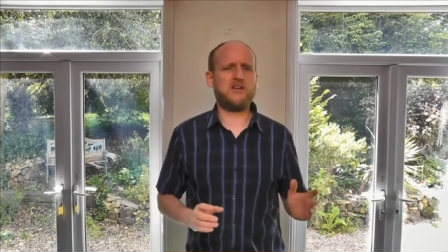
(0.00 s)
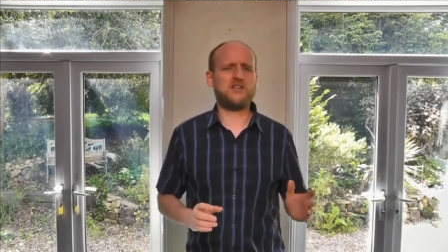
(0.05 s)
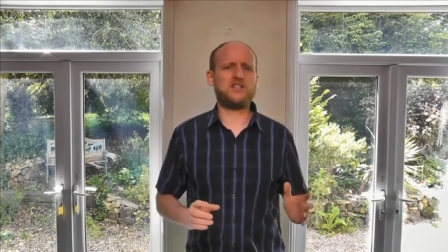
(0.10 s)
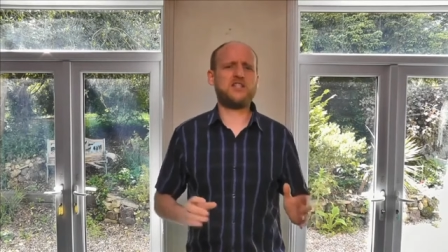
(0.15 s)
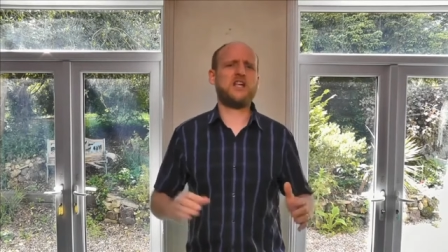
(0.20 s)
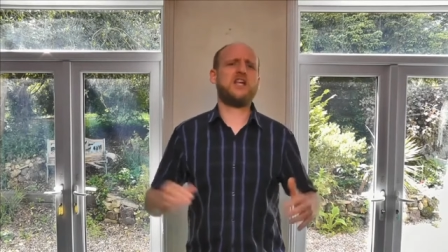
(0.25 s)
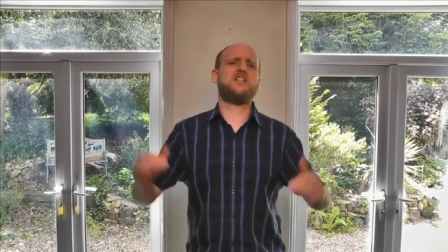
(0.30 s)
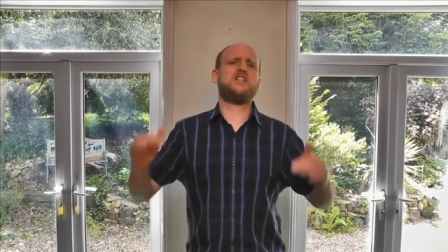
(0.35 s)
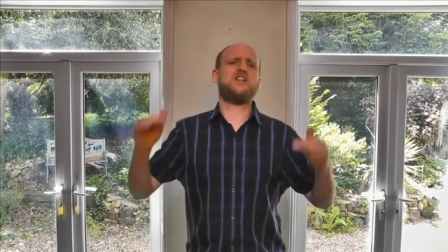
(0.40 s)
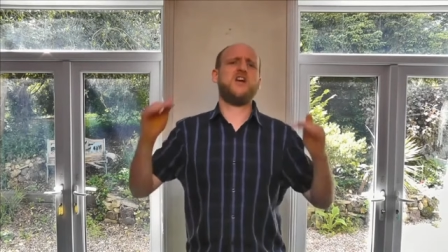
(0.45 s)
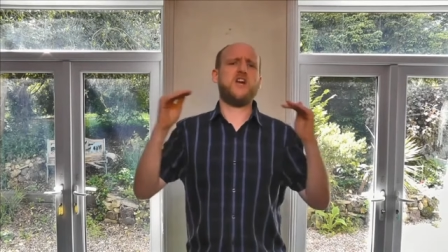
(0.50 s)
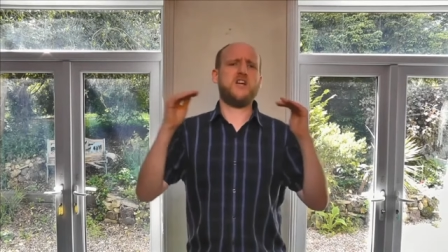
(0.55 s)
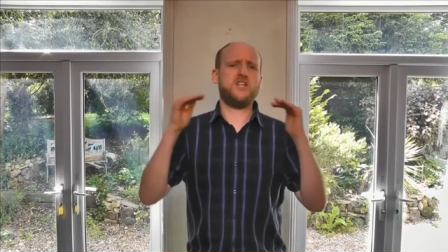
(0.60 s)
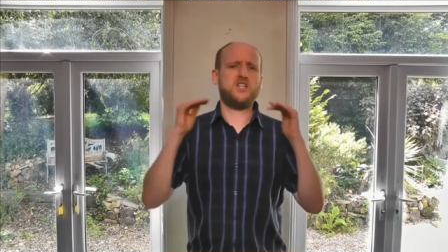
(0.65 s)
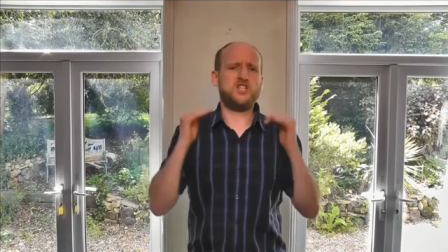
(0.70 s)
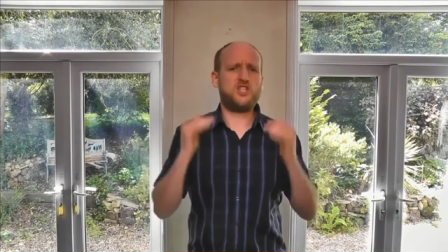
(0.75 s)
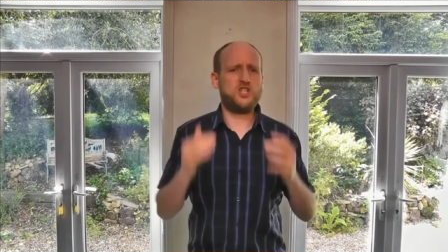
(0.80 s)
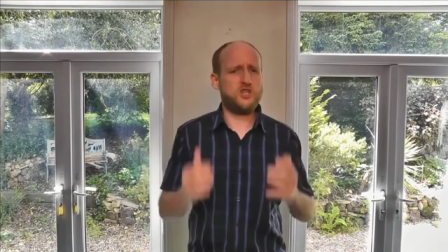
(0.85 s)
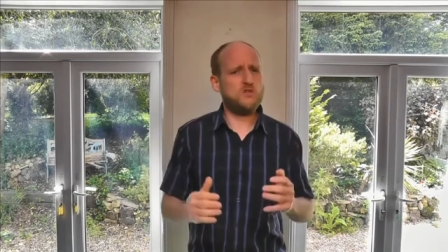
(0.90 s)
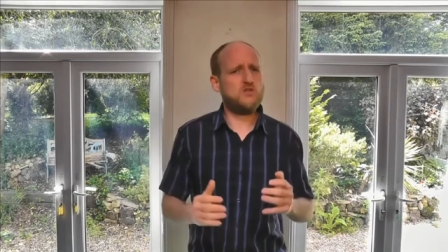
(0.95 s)
else says.
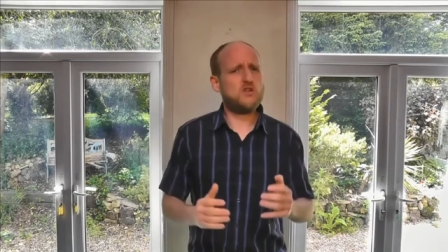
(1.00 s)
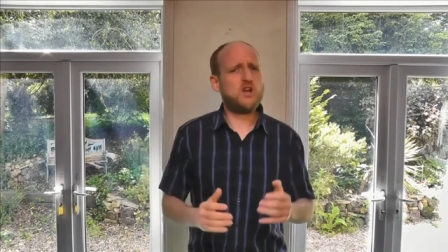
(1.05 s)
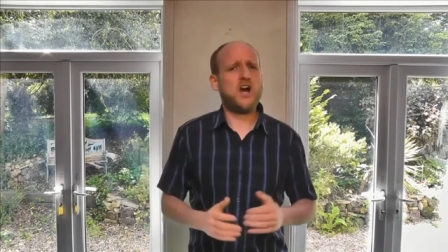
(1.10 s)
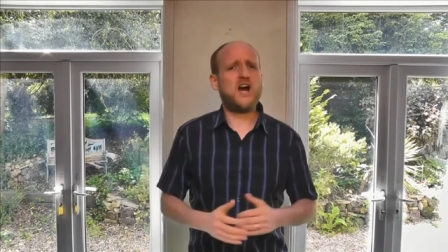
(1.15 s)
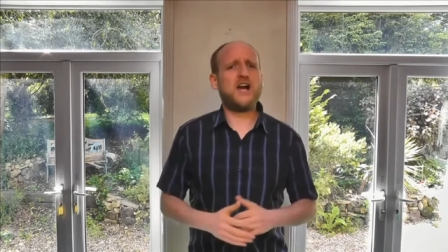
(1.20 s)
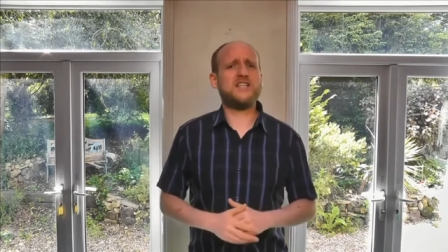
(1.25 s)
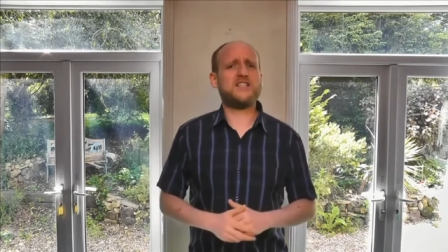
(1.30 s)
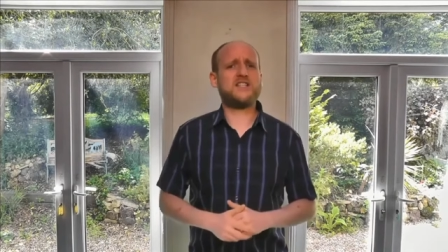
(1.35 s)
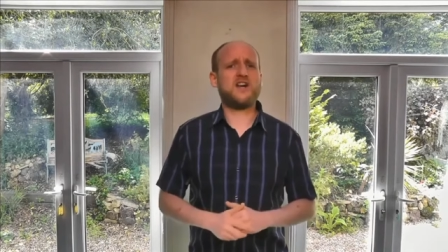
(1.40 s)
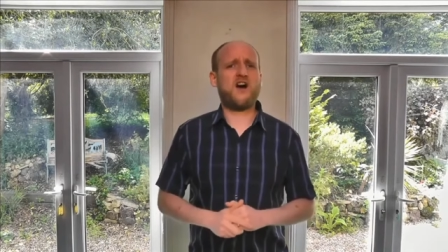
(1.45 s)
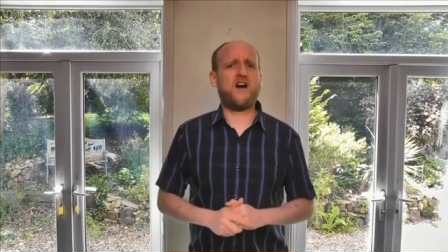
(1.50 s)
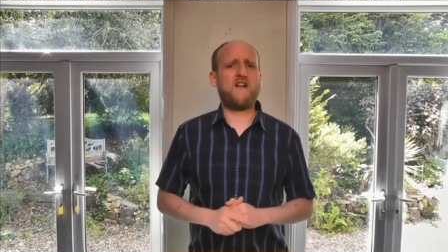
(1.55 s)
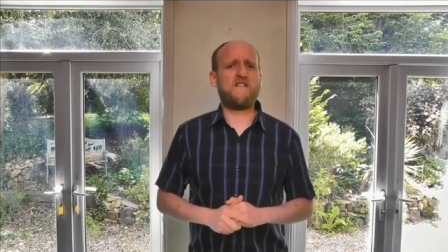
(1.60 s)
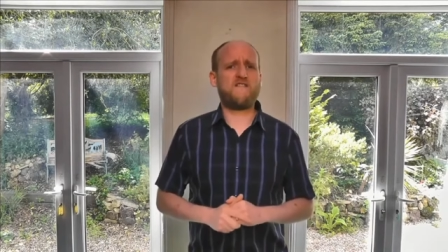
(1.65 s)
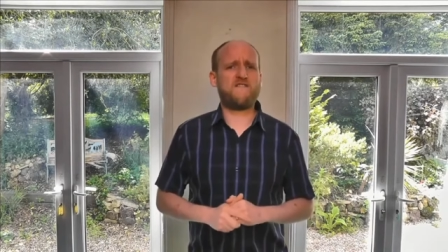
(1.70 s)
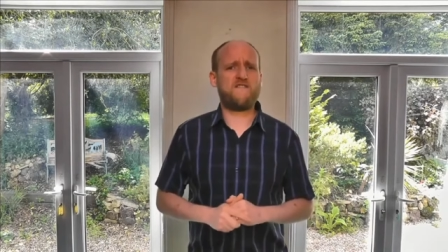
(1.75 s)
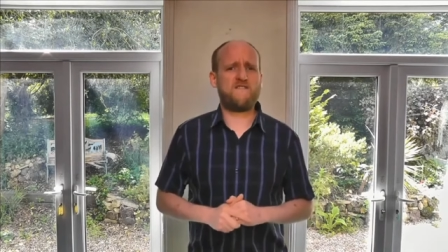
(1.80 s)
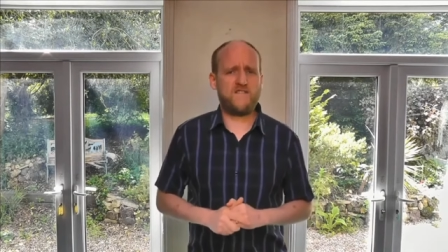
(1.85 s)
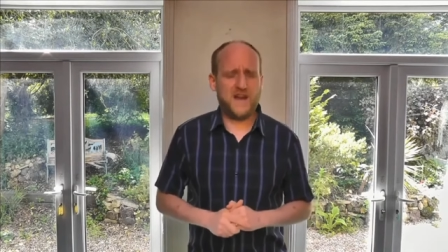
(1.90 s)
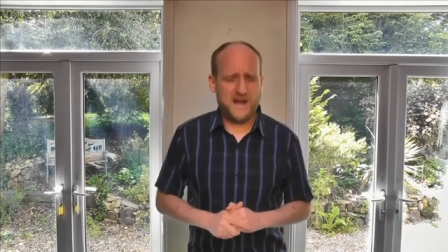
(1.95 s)
You guys are
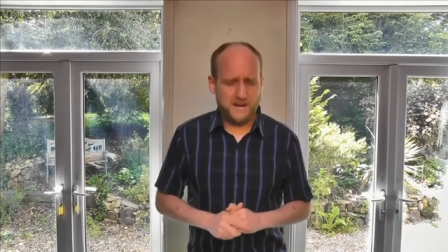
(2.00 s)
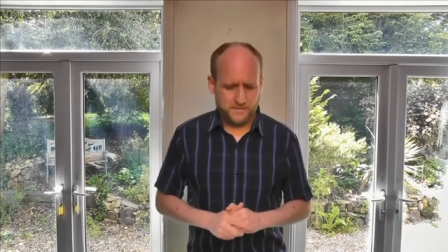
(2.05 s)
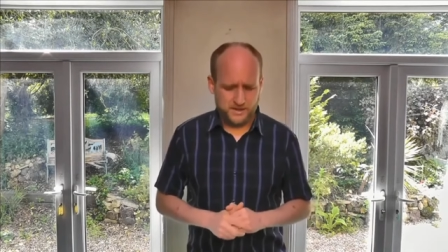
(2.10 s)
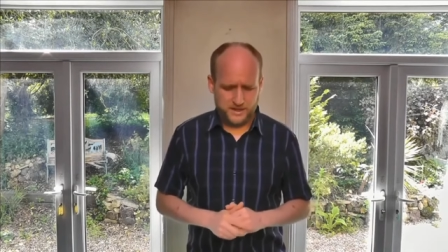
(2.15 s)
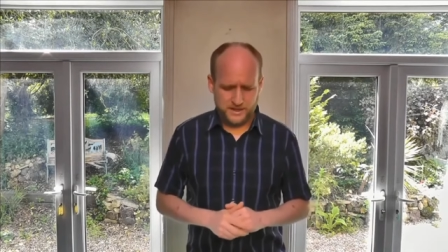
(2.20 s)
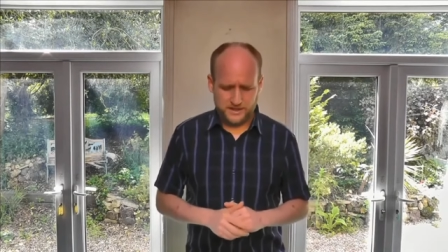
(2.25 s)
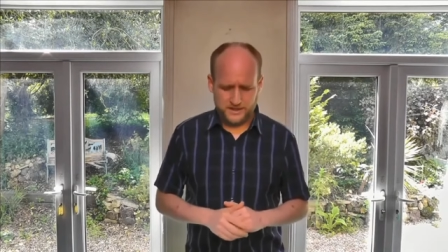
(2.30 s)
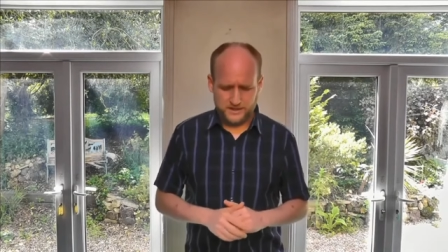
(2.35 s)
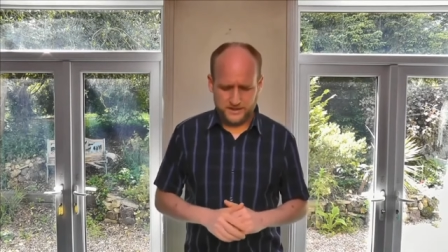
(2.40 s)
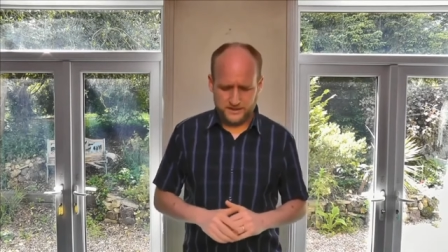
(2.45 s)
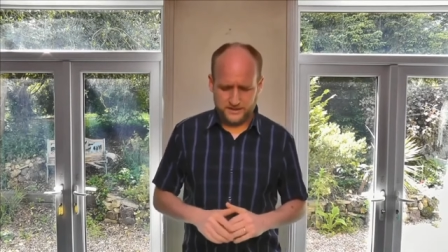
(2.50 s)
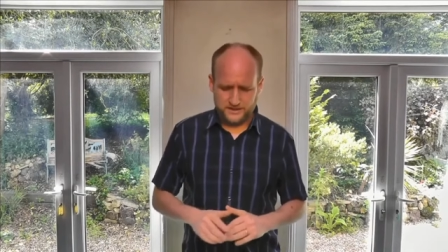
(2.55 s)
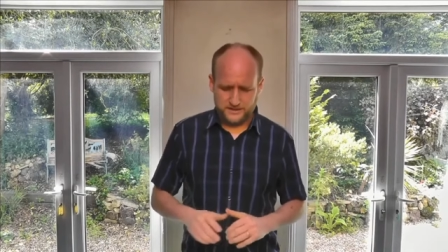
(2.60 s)
family.